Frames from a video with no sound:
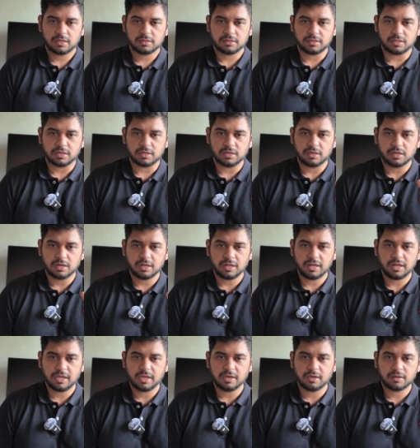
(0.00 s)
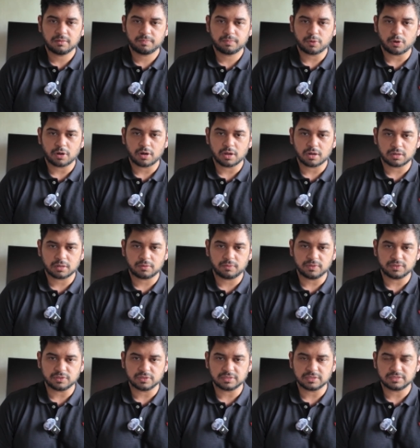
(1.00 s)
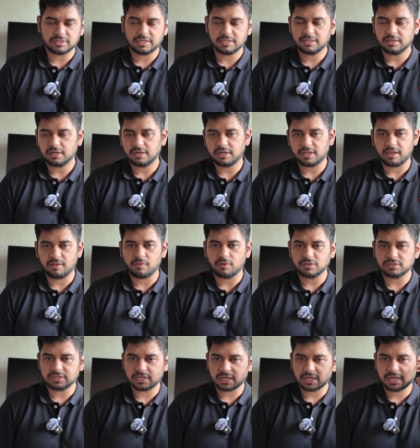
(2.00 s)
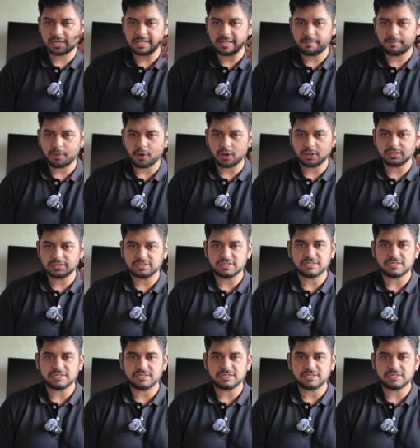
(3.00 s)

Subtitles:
The earlier product, which was a C30, was a clip-on